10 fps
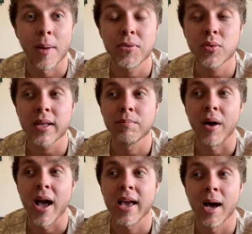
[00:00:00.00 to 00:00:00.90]
you can
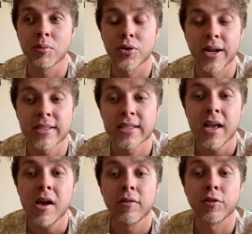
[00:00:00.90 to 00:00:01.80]
buy upgrades
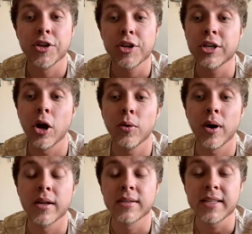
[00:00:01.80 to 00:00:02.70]
for you to go
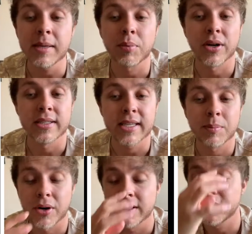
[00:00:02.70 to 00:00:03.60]
deeper and deeper
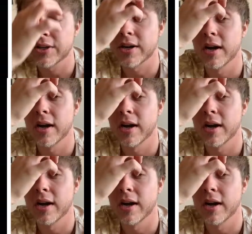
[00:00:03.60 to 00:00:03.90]
into your